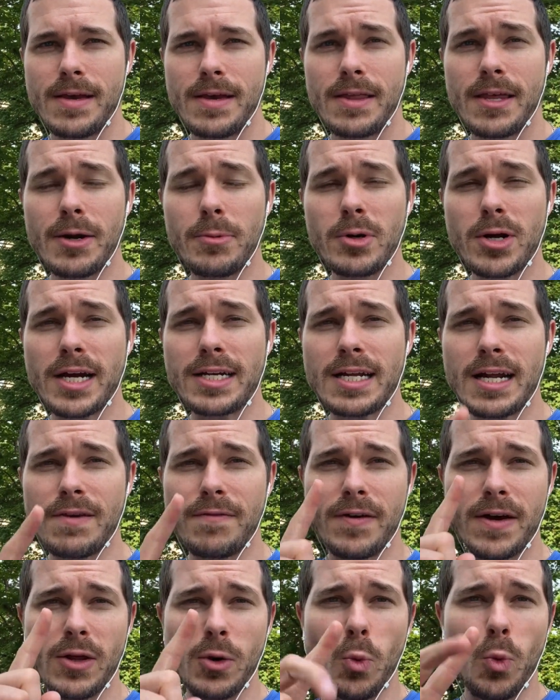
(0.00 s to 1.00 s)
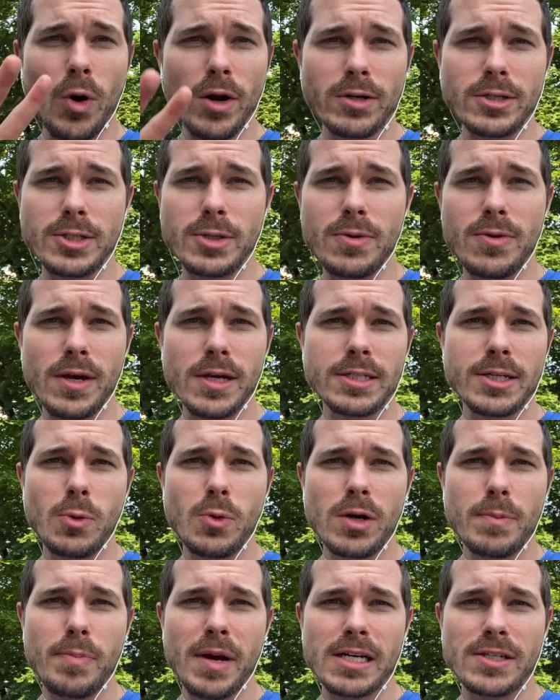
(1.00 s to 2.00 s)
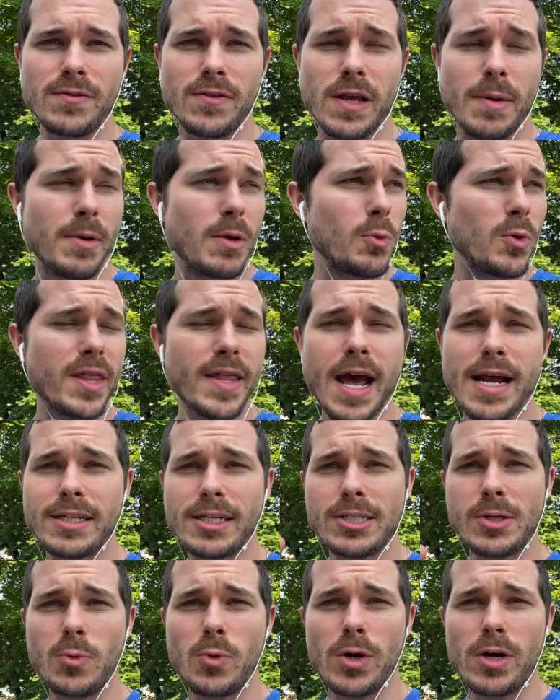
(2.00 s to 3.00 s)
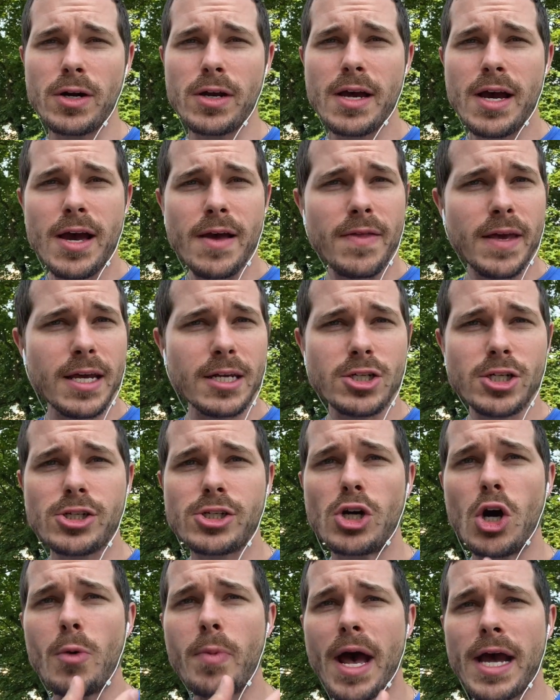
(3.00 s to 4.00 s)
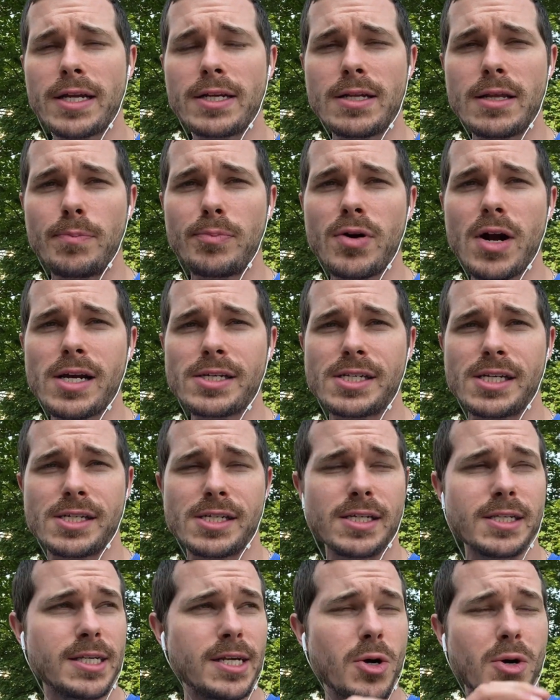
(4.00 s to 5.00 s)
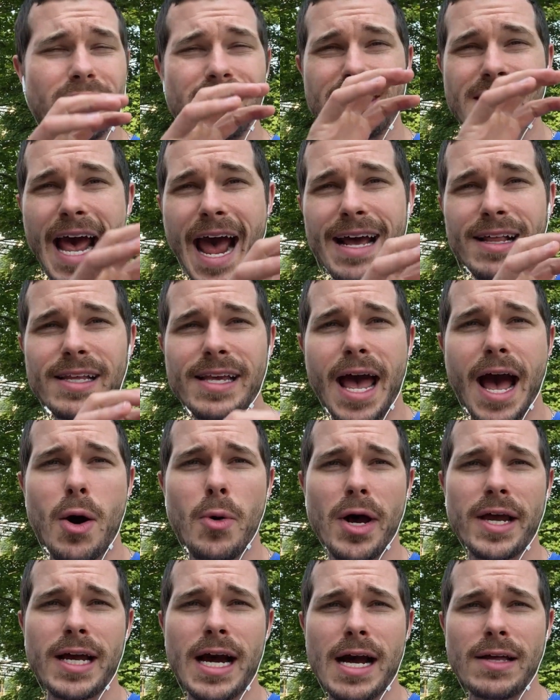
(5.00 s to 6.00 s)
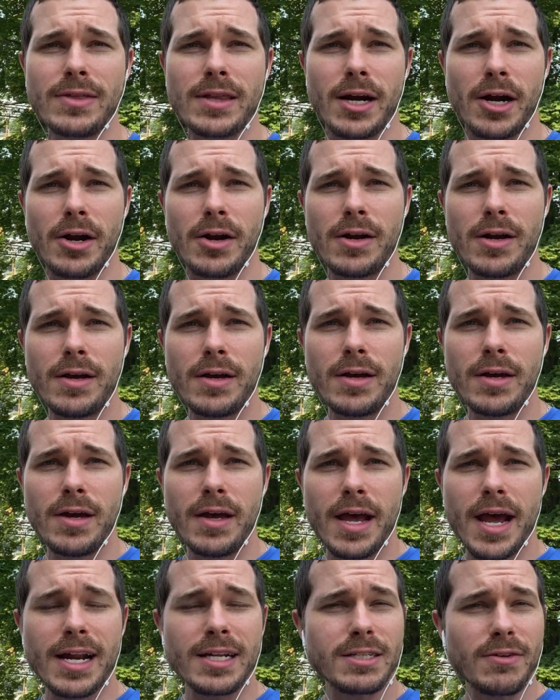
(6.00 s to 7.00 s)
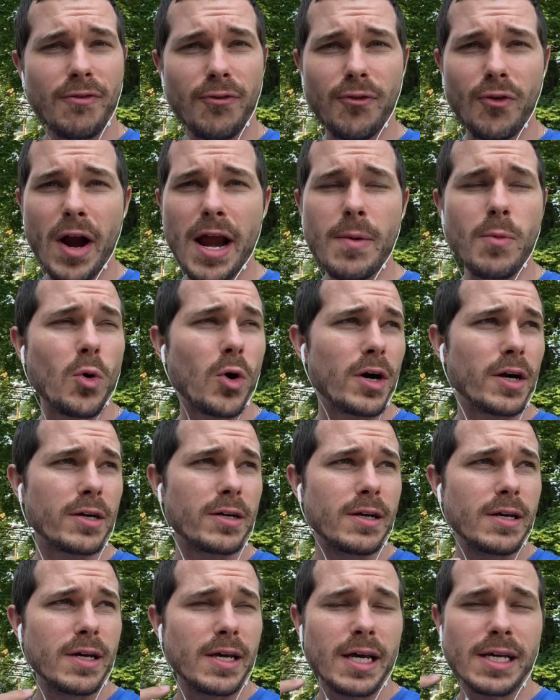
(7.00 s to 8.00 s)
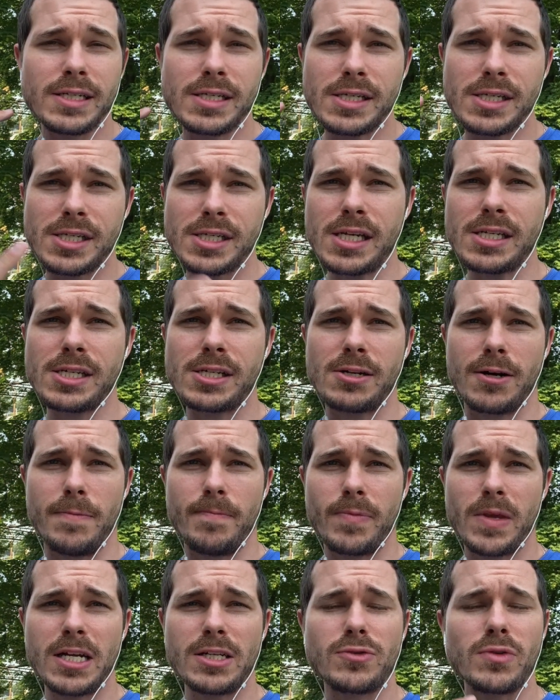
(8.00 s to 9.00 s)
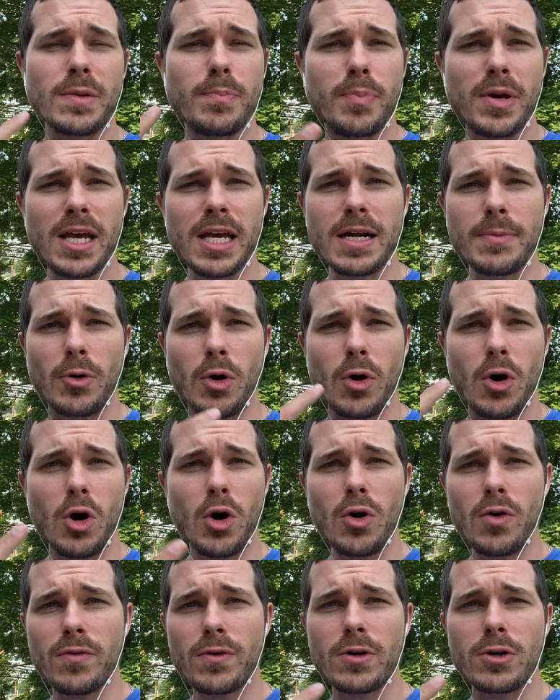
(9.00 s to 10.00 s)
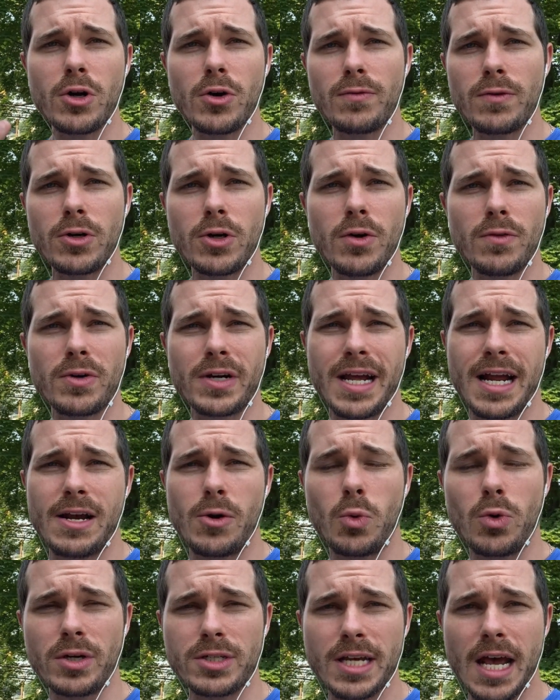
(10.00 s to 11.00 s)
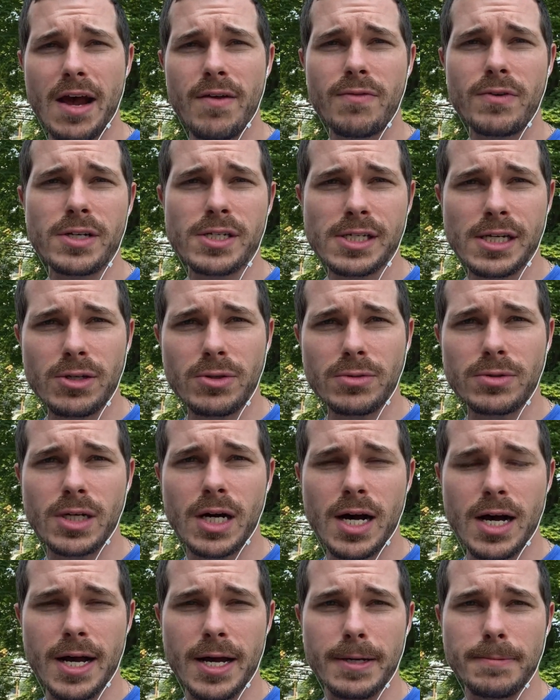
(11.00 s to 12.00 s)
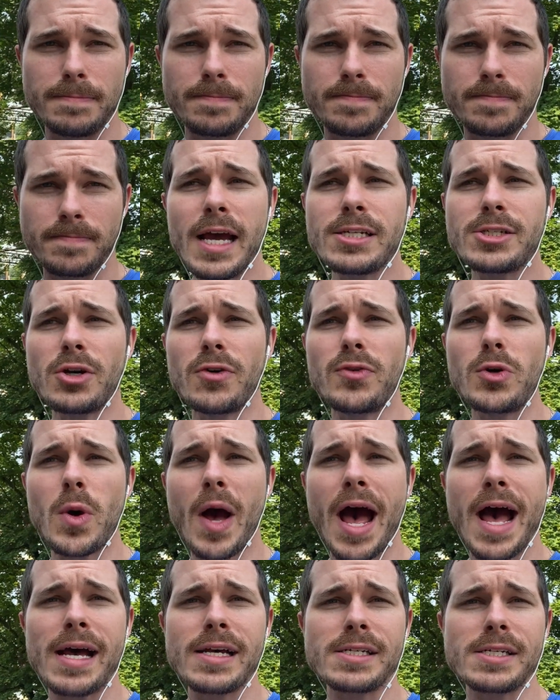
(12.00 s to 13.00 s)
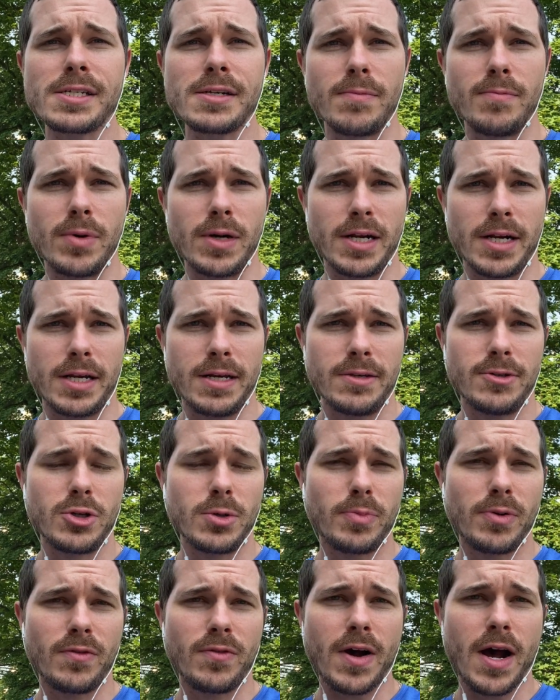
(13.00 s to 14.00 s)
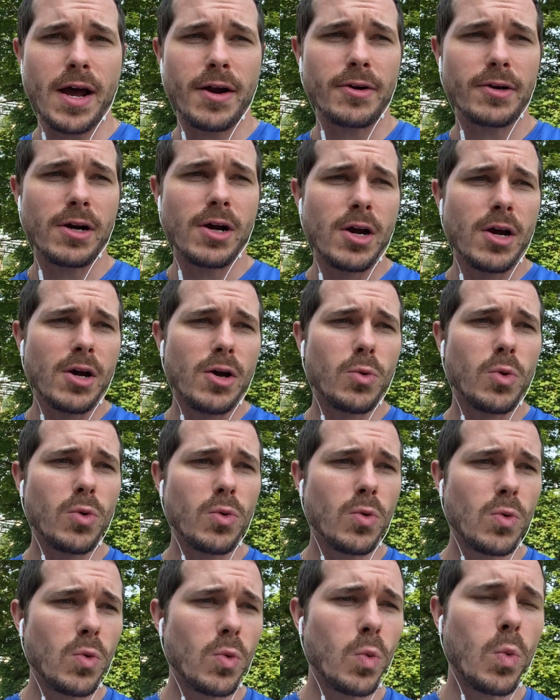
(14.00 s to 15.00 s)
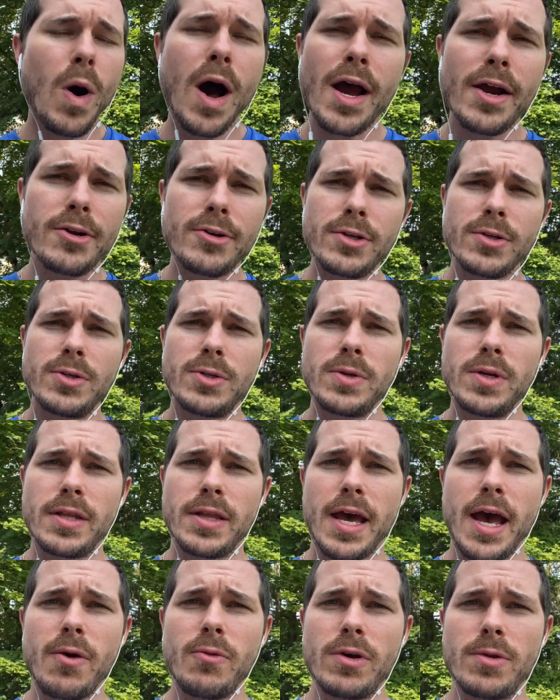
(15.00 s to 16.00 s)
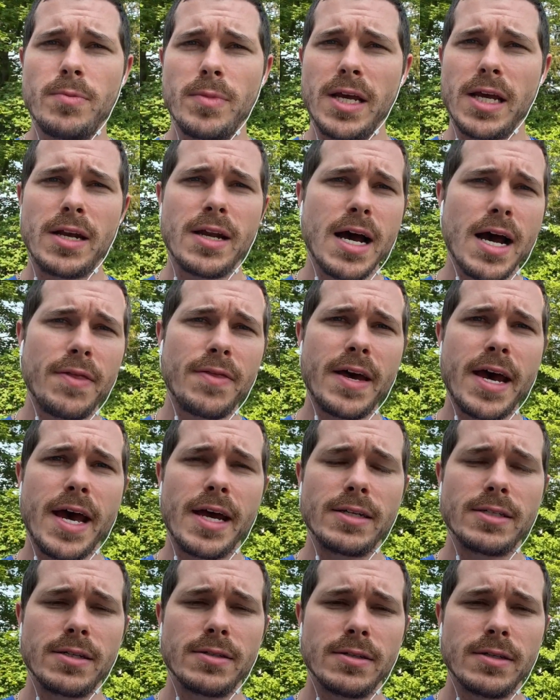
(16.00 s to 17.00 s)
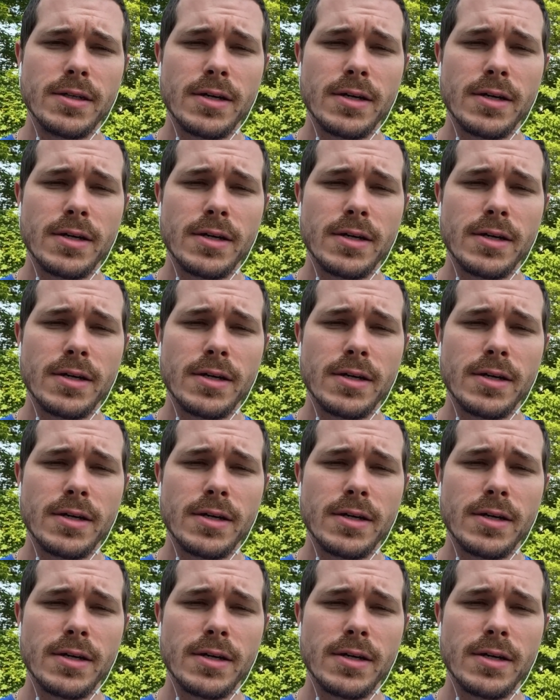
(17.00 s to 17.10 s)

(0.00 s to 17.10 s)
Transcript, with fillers: They're able to identify the one or two things that work best for them. And when that doesn't work, they can just go back into the process because they know exactly how I got there. And it's a framework, it's a system, it's repeatable over and over and over again. It works every single time. And so if you ask somebody, your provider, well, why are you doing that with me and not that?